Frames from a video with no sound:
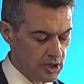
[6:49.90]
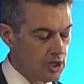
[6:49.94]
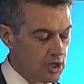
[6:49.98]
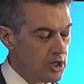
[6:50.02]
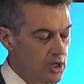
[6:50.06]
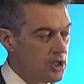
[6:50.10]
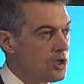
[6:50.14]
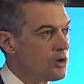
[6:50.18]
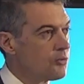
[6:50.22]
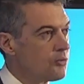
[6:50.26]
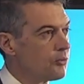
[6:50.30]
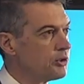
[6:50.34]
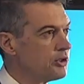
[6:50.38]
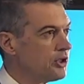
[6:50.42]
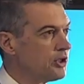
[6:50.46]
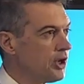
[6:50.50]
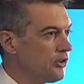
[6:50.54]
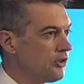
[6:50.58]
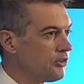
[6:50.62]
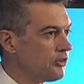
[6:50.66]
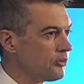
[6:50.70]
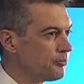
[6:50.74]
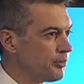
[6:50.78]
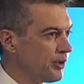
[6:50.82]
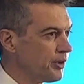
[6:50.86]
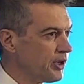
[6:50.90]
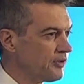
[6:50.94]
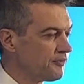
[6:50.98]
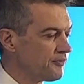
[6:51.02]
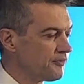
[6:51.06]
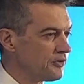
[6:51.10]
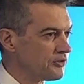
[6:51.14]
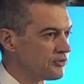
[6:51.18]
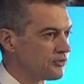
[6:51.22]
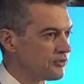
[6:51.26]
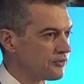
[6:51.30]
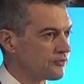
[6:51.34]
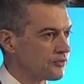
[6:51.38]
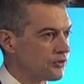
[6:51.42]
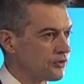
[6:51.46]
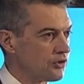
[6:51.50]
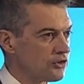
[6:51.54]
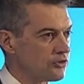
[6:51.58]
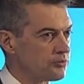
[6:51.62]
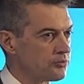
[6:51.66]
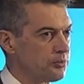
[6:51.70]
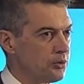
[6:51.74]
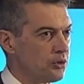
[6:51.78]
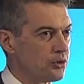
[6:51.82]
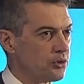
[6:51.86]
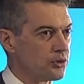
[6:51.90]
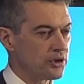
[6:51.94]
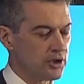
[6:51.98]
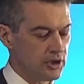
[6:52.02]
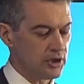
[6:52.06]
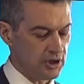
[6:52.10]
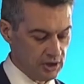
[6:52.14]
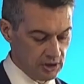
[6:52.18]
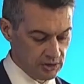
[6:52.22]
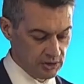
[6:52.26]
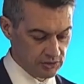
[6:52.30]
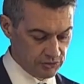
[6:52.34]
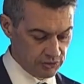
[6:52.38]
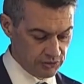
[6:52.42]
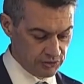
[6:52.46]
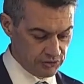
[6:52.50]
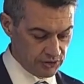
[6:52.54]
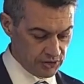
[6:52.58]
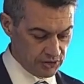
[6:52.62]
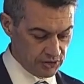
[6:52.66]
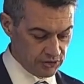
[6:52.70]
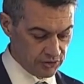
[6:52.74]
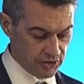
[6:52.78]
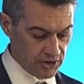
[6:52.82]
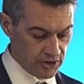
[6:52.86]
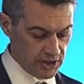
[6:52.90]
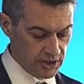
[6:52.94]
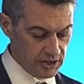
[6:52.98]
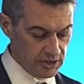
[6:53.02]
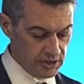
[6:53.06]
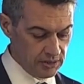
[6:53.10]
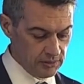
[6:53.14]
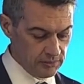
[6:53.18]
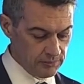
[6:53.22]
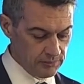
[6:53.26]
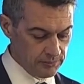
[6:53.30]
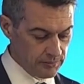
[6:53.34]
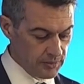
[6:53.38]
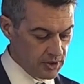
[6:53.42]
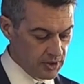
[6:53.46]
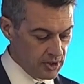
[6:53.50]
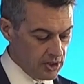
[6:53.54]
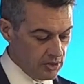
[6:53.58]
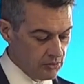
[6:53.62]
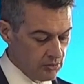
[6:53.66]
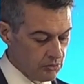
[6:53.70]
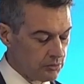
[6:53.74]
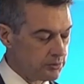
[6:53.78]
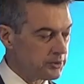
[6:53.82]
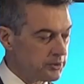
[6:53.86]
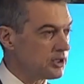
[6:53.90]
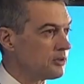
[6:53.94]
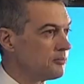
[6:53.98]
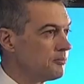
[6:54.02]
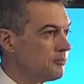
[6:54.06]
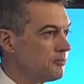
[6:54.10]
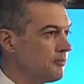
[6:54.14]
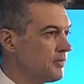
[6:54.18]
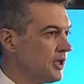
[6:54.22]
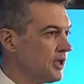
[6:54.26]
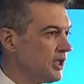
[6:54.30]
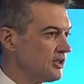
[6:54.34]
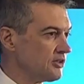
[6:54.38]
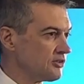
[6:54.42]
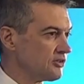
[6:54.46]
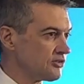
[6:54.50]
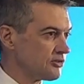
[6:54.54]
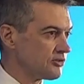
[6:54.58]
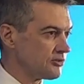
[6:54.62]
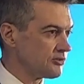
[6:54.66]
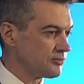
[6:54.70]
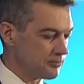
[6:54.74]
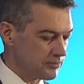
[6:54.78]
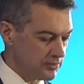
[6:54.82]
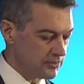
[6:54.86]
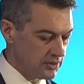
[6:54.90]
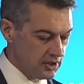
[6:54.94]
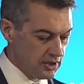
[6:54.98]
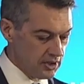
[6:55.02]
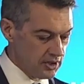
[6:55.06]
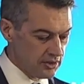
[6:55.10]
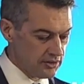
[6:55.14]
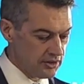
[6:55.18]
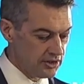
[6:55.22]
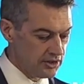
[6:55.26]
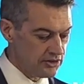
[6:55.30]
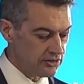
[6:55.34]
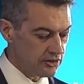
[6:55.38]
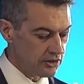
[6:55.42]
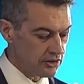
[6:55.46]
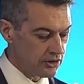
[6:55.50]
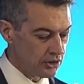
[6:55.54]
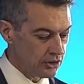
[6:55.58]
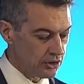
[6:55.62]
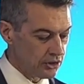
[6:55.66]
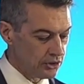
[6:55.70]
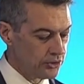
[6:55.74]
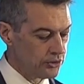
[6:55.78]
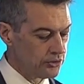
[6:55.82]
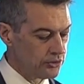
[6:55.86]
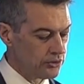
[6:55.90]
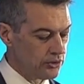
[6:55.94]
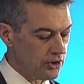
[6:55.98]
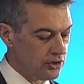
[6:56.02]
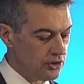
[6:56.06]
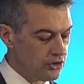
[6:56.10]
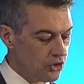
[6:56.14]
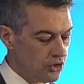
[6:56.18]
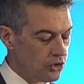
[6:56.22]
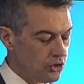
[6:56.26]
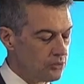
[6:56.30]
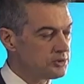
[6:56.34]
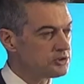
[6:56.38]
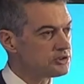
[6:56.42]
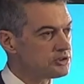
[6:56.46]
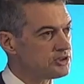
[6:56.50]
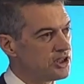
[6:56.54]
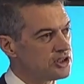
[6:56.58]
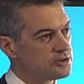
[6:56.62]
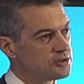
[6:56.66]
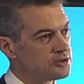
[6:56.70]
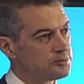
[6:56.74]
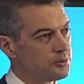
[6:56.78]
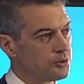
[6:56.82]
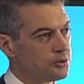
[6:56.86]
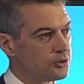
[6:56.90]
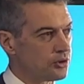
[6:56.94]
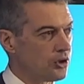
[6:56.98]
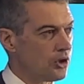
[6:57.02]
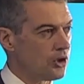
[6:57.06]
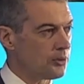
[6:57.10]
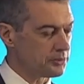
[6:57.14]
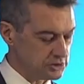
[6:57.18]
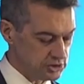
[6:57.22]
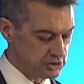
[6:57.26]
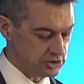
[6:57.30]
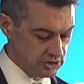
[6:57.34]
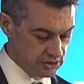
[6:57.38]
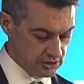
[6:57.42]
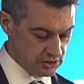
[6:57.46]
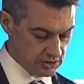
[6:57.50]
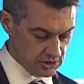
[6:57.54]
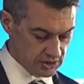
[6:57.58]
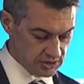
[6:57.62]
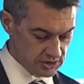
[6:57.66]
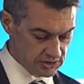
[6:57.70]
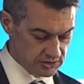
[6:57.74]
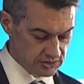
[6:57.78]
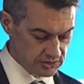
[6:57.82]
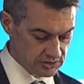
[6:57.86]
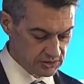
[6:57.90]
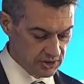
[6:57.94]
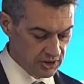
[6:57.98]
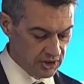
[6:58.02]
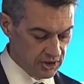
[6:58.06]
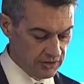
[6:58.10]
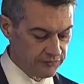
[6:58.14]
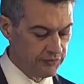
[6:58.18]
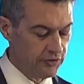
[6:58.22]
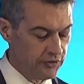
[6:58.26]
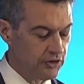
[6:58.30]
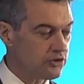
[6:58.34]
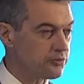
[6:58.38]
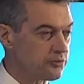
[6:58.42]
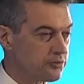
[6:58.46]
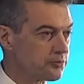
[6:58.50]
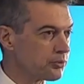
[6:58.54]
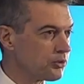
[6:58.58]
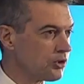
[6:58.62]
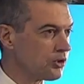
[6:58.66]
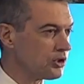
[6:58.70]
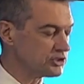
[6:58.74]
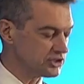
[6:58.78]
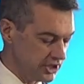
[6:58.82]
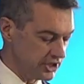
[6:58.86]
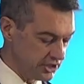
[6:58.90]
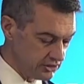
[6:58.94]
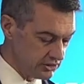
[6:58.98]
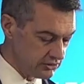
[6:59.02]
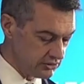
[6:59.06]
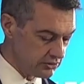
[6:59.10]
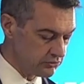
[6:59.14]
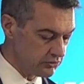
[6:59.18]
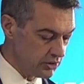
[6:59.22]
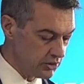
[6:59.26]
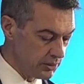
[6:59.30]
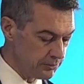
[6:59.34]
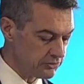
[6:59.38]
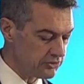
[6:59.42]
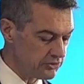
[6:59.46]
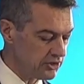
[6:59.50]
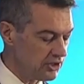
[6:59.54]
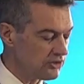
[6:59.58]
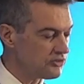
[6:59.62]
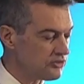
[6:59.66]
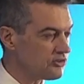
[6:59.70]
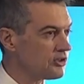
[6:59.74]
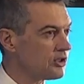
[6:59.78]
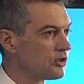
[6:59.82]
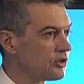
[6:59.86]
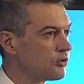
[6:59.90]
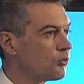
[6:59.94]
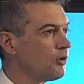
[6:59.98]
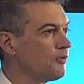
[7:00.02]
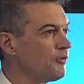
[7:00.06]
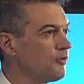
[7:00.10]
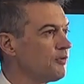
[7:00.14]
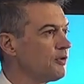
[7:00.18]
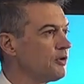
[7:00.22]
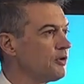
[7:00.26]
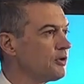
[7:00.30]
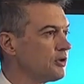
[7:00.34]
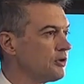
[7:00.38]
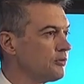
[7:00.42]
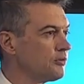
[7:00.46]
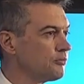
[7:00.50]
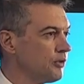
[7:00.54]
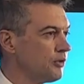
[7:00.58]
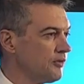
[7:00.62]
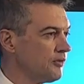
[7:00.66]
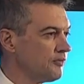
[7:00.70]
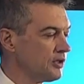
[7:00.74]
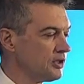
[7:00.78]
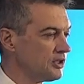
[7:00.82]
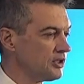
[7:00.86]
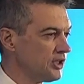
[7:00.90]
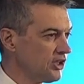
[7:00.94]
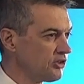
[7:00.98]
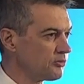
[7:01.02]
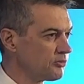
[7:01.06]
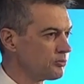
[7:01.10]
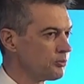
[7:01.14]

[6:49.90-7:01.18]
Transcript: We know the benefits of cross-border electricity trading will be immense. These include enormous export opportunities. Our first project represents the equivalent in export